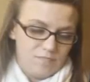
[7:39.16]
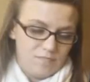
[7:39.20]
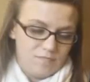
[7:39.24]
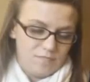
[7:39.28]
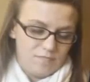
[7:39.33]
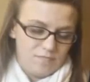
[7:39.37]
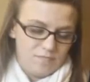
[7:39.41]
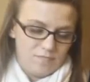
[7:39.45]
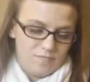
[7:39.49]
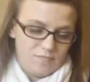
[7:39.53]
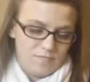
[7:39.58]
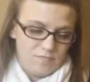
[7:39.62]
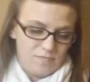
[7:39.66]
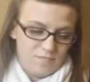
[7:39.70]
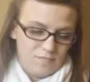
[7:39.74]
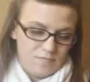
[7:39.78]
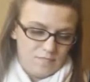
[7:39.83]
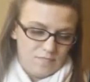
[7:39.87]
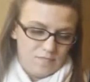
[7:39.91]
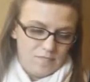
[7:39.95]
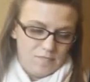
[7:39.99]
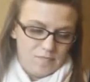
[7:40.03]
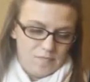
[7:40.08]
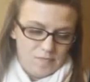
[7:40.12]

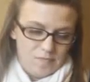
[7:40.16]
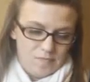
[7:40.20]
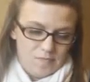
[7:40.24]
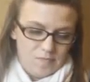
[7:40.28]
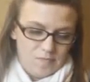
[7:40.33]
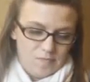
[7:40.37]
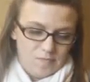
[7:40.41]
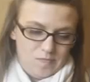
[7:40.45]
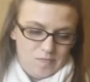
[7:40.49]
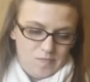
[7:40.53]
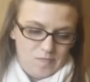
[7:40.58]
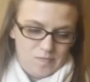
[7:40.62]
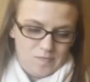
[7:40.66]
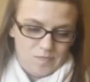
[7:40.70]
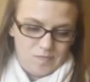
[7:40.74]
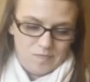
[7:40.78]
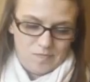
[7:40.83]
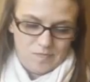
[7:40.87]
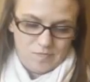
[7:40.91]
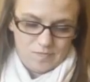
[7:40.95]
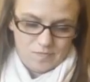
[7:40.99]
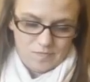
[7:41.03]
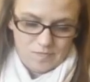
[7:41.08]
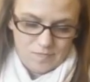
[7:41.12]

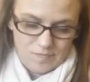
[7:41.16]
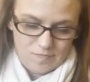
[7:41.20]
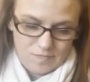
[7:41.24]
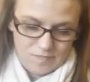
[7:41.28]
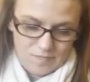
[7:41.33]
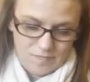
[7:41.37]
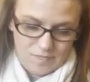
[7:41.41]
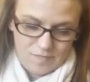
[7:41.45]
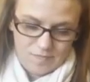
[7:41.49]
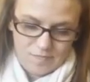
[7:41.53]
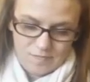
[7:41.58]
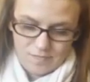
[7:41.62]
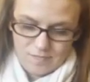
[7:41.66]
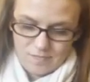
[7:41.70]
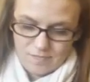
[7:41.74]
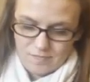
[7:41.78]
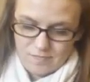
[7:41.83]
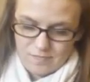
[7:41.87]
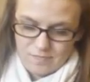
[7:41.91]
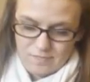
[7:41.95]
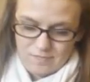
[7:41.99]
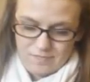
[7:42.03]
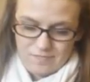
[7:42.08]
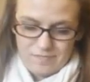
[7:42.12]

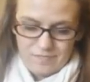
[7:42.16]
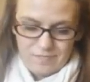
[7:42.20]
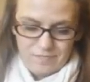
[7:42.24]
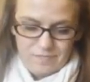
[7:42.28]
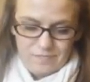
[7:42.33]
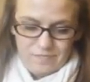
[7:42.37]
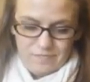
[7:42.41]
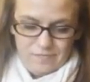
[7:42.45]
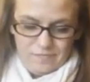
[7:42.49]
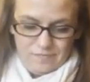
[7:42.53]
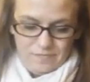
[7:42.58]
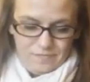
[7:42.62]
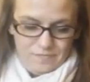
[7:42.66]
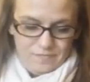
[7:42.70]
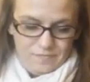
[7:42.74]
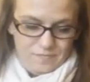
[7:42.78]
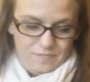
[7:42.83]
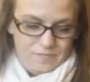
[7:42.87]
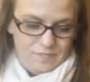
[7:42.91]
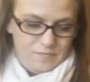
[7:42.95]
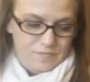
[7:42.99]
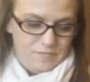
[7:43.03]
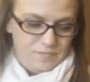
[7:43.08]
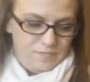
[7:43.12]

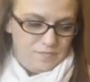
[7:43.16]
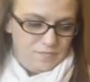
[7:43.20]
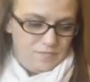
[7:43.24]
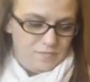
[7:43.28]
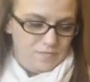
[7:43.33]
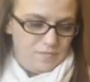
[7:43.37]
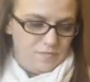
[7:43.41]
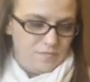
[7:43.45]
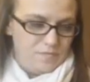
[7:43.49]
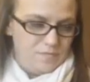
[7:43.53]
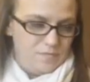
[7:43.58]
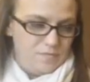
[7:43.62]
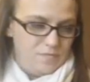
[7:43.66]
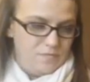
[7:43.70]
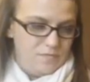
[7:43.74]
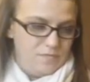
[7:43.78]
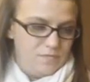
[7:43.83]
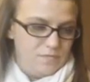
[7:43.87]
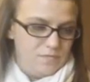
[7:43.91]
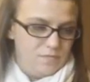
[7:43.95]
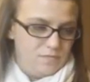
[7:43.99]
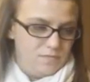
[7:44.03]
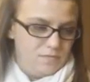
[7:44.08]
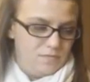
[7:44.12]

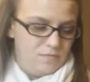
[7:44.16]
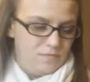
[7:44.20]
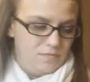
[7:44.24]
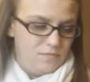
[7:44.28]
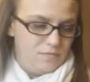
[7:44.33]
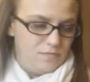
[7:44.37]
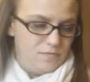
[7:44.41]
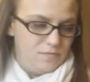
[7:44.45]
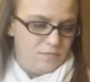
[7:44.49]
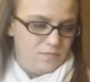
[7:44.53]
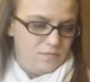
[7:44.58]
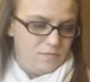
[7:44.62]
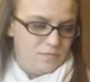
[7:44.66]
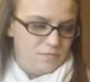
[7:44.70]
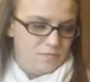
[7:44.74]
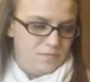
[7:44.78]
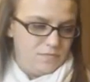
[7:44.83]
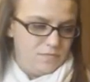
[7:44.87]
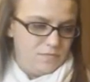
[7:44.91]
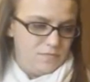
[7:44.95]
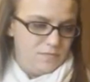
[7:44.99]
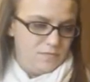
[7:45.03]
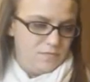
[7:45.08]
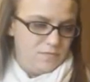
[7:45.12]

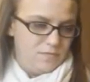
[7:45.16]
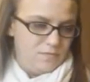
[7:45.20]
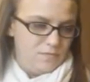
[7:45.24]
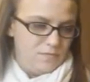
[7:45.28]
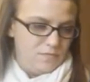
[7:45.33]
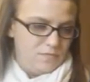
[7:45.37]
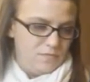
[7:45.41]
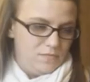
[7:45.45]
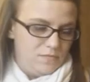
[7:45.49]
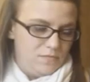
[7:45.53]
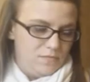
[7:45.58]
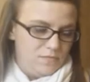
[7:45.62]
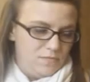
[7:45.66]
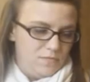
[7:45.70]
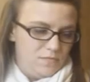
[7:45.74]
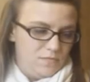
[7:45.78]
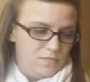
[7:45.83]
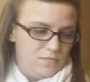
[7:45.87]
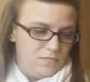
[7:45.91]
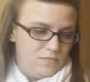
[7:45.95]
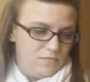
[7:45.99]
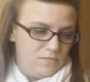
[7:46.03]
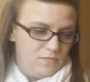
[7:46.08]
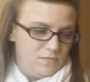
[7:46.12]

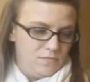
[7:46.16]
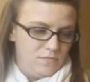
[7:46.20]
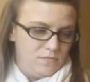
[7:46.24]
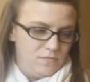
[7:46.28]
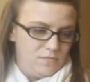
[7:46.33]
No words are spoken by the person on screen.